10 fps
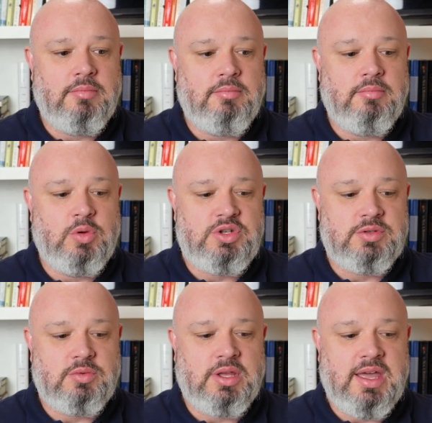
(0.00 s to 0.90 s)
Which
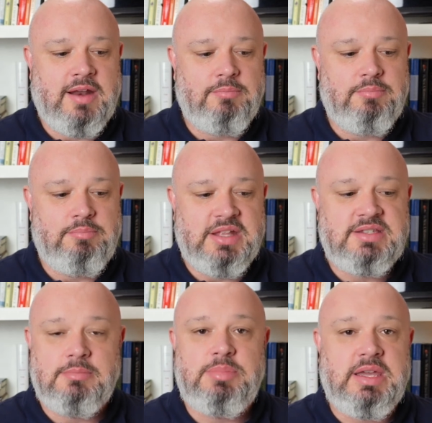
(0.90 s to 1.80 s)
was really kind of
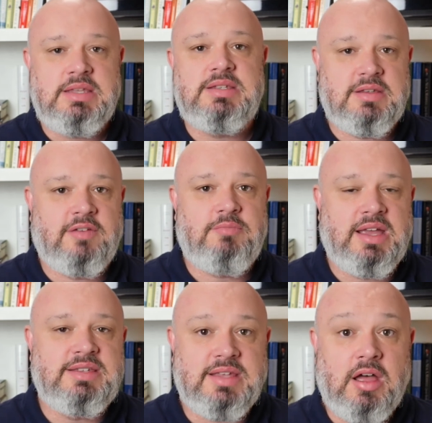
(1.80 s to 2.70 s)
bits and pieces of
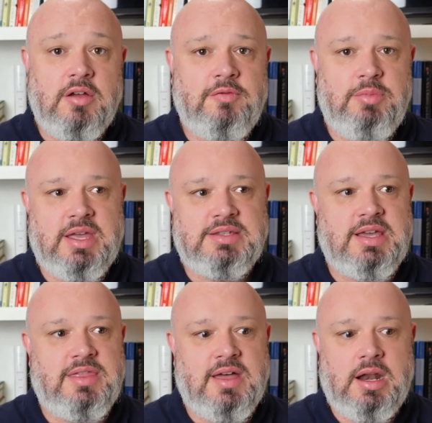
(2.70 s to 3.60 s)
myself, because
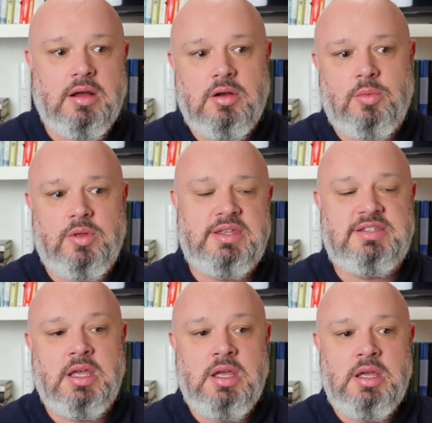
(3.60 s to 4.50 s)
I thought, oh, well,
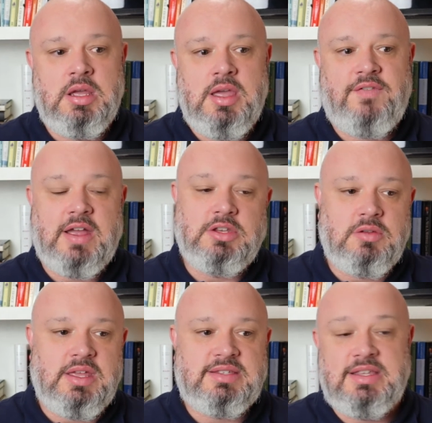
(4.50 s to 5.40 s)
if I do
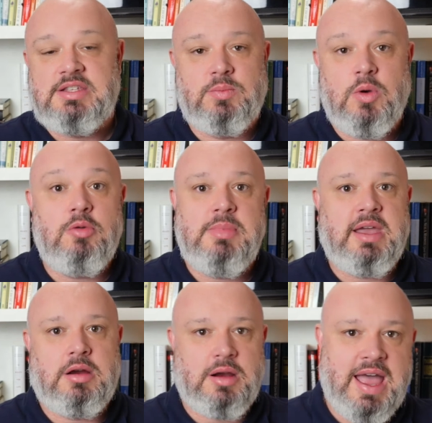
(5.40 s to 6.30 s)
this won't
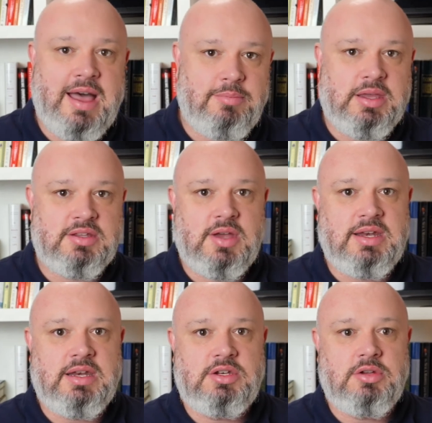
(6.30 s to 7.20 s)
make her happy. And so I
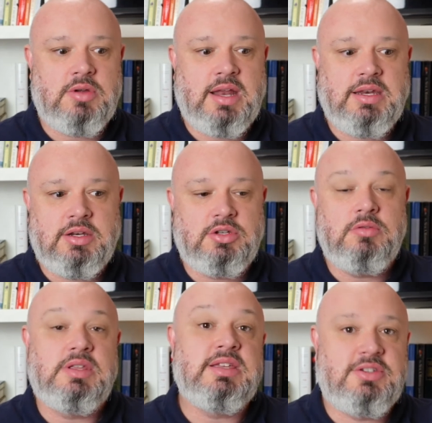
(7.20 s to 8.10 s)
need to do
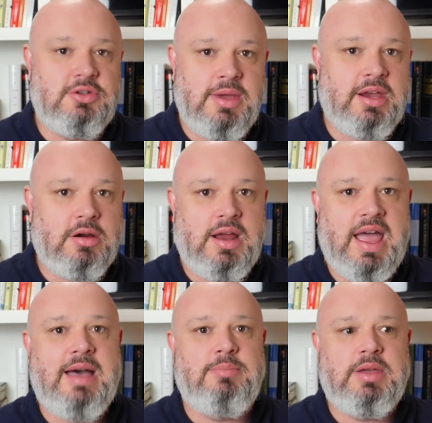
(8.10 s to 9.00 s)
this to make her
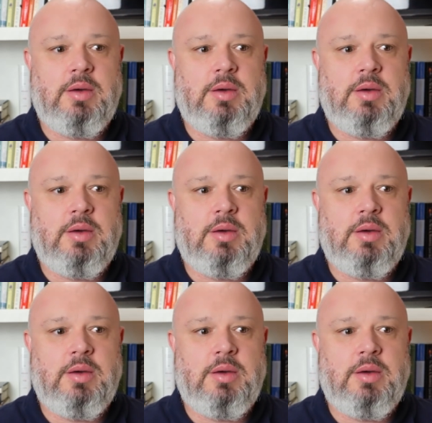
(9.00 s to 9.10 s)
happy.